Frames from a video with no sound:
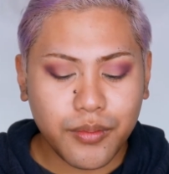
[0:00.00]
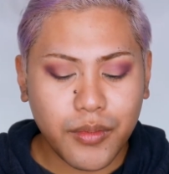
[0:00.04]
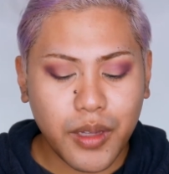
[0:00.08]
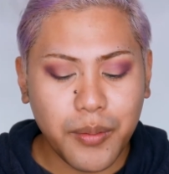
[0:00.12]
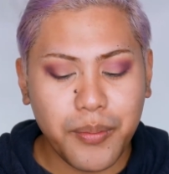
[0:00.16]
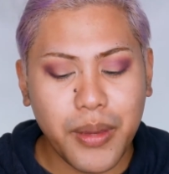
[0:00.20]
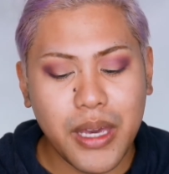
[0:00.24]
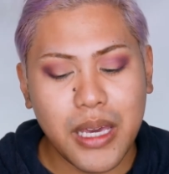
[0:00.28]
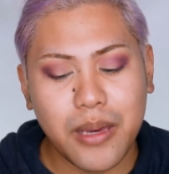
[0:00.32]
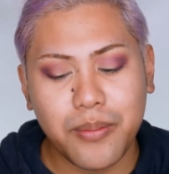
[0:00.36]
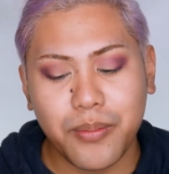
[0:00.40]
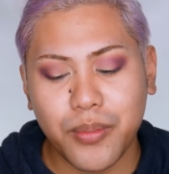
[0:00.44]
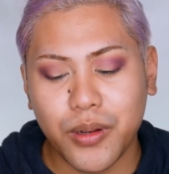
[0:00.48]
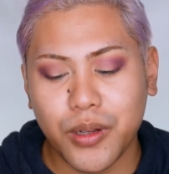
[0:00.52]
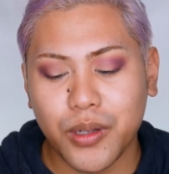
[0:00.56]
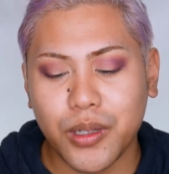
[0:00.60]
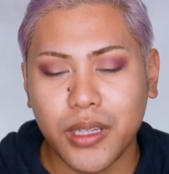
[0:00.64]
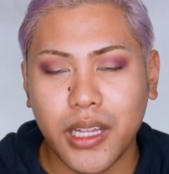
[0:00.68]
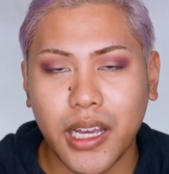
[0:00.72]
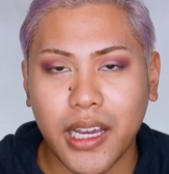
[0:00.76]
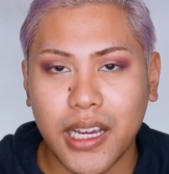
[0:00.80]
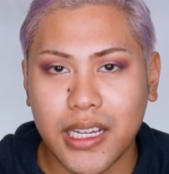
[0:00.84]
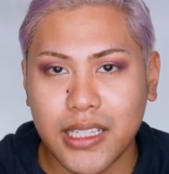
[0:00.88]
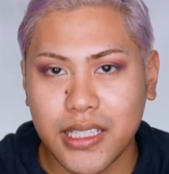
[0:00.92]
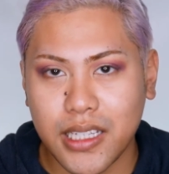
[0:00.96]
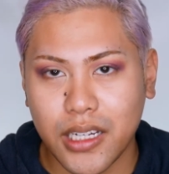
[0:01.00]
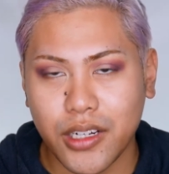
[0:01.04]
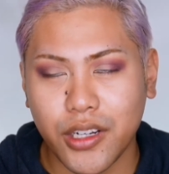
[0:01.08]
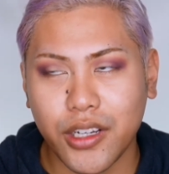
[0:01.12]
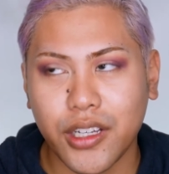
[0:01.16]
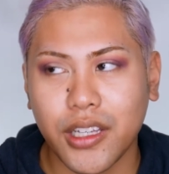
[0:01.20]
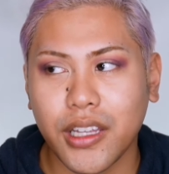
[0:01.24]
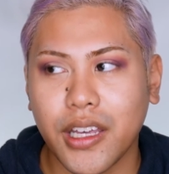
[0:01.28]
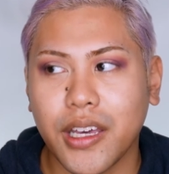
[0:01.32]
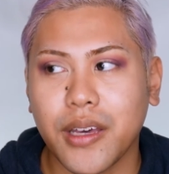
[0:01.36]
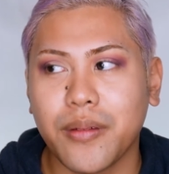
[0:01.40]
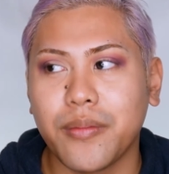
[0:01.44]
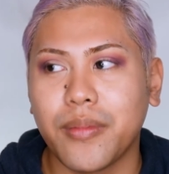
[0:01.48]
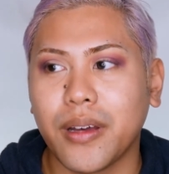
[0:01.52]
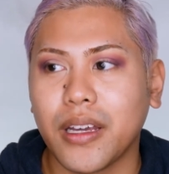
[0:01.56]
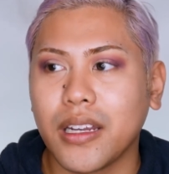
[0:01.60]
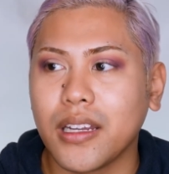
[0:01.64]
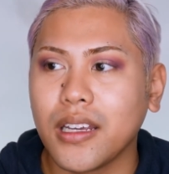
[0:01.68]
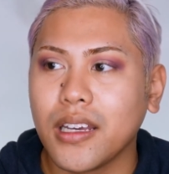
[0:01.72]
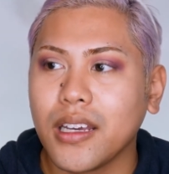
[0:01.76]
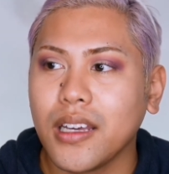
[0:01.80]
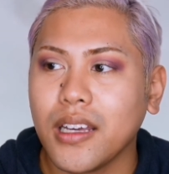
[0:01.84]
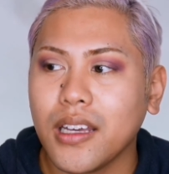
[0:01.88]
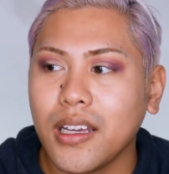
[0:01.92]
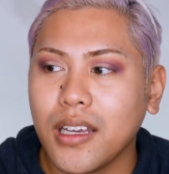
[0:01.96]
people, like I said earlier, but
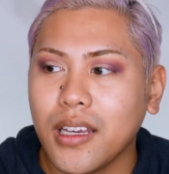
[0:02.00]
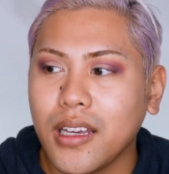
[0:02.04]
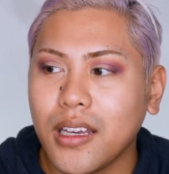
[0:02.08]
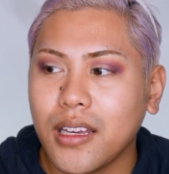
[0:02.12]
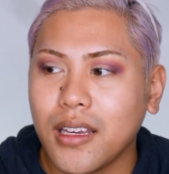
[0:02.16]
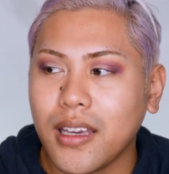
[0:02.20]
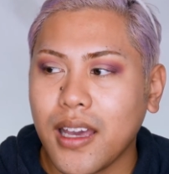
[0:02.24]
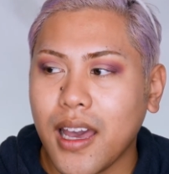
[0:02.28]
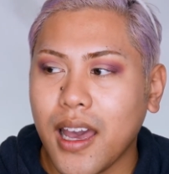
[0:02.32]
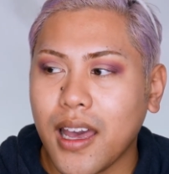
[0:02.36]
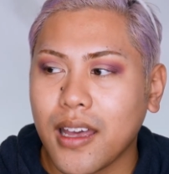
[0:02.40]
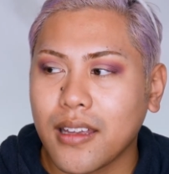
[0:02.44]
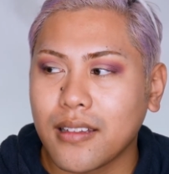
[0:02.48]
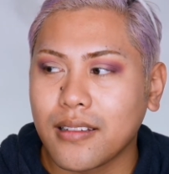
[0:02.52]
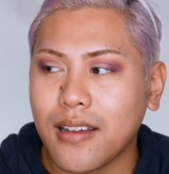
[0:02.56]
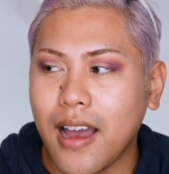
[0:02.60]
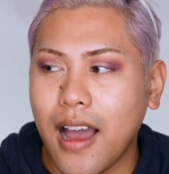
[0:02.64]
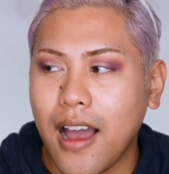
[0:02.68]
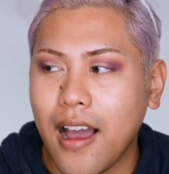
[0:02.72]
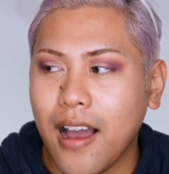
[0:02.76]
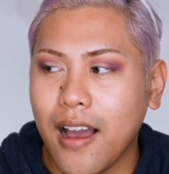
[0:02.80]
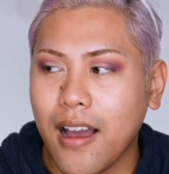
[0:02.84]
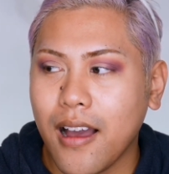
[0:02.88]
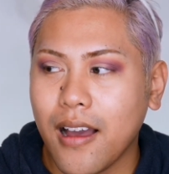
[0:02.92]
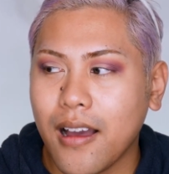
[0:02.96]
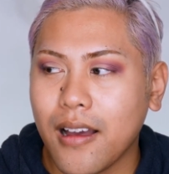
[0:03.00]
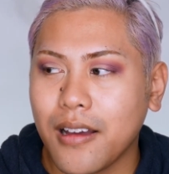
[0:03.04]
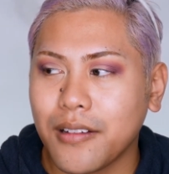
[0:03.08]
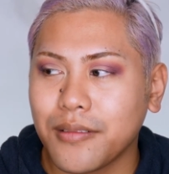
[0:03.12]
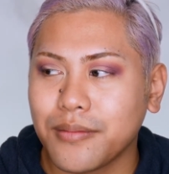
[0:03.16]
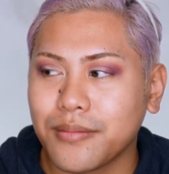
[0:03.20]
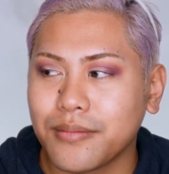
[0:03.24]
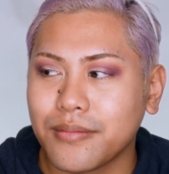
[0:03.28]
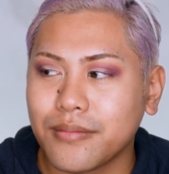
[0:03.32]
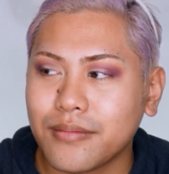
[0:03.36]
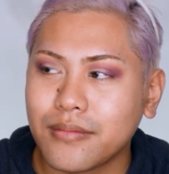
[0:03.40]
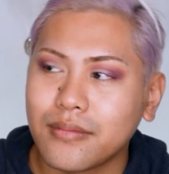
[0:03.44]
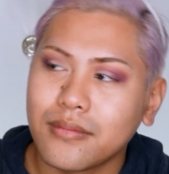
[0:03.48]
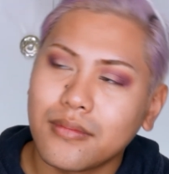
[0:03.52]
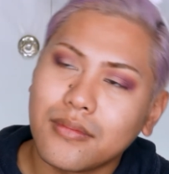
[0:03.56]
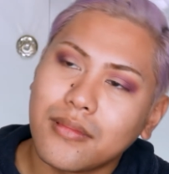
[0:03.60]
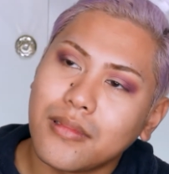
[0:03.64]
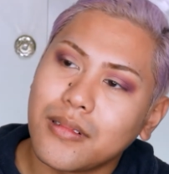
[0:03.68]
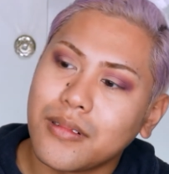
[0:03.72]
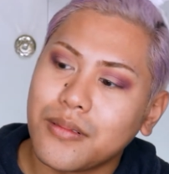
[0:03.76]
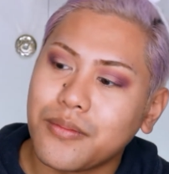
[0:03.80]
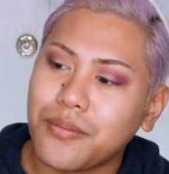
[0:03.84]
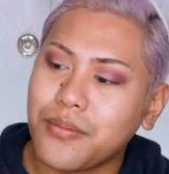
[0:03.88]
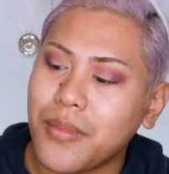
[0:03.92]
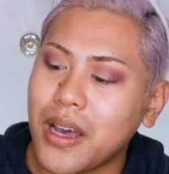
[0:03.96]
yeah,
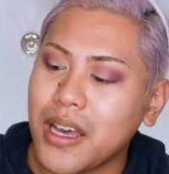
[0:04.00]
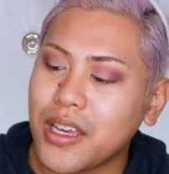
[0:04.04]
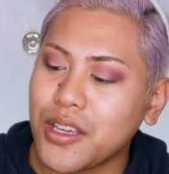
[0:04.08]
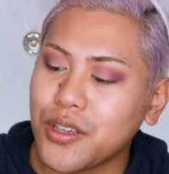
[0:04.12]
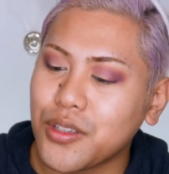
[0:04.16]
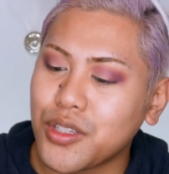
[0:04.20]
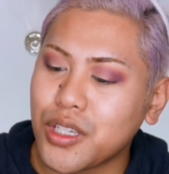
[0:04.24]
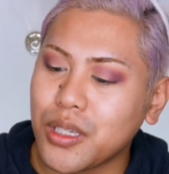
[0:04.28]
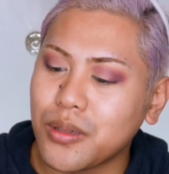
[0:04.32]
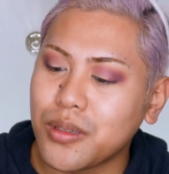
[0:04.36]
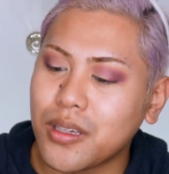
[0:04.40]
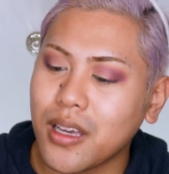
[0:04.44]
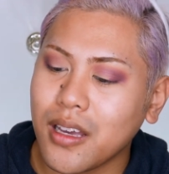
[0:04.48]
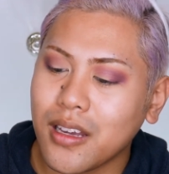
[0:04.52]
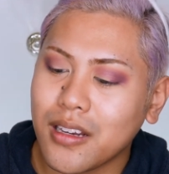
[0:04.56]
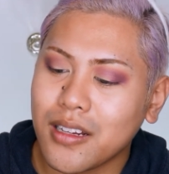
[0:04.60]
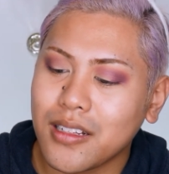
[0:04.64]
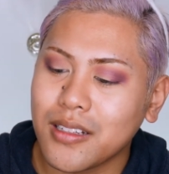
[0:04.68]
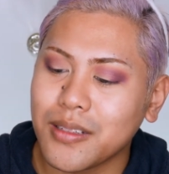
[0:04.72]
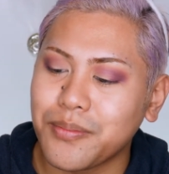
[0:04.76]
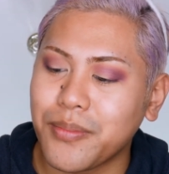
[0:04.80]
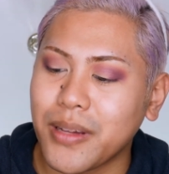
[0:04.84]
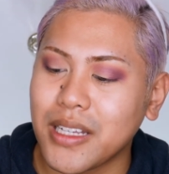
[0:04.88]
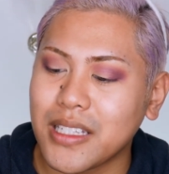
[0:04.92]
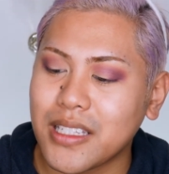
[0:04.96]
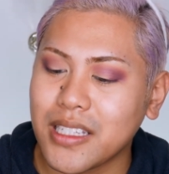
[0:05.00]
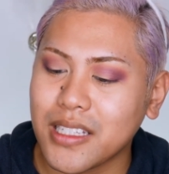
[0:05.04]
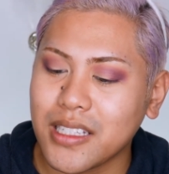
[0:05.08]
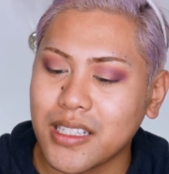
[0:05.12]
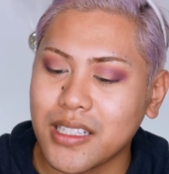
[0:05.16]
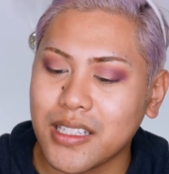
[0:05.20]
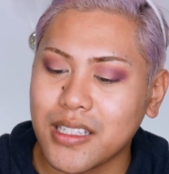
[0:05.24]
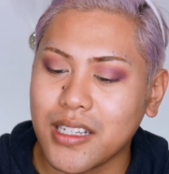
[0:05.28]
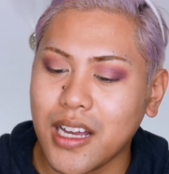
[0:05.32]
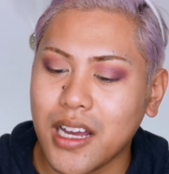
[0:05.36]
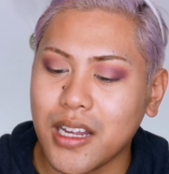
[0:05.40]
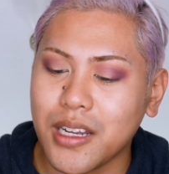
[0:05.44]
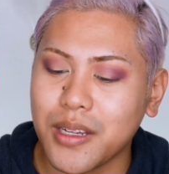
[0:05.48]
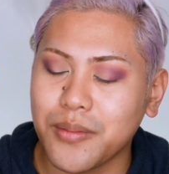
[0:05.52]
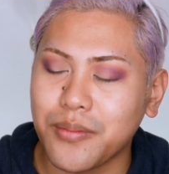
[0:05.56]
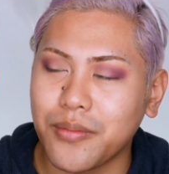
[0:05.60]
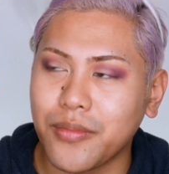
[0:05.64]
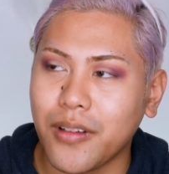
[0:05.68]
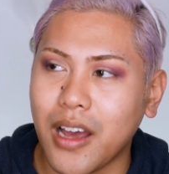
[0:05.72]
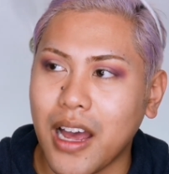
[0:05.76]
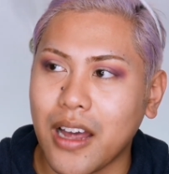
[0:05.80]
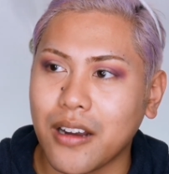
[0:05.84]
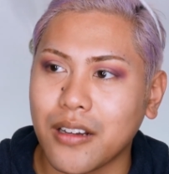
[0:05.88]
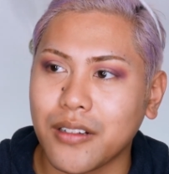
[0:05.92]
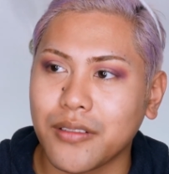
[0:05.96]
my YouTube channel basically started
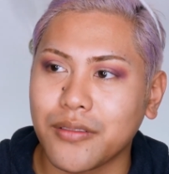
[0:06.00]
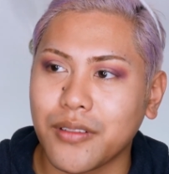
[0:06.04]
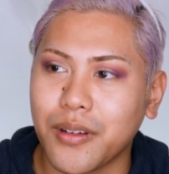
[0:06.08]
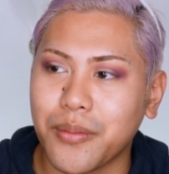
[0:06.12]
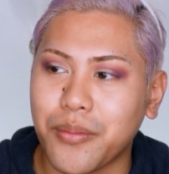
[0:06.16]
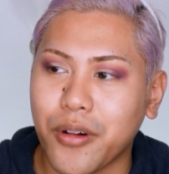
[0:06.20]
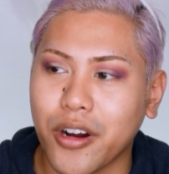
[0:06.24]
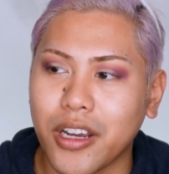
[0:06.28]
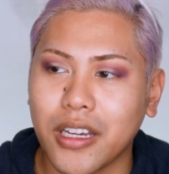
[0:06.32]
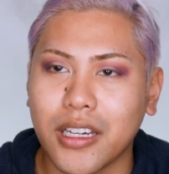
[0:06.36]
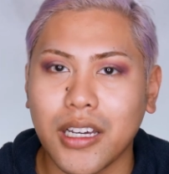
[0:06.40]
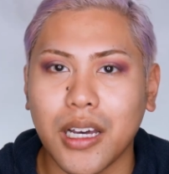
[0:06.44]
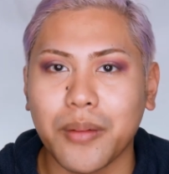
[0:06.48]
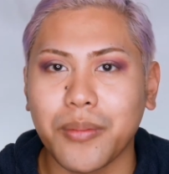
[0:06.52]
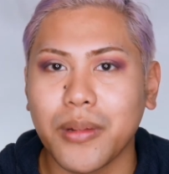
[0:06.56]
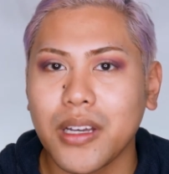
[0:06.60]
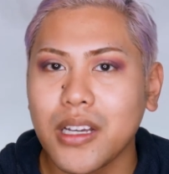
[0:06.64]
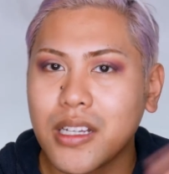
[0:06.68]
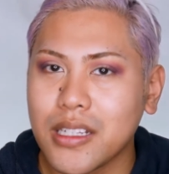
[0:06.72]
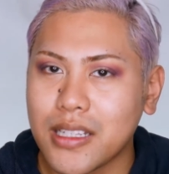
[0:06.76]
out of a breakup.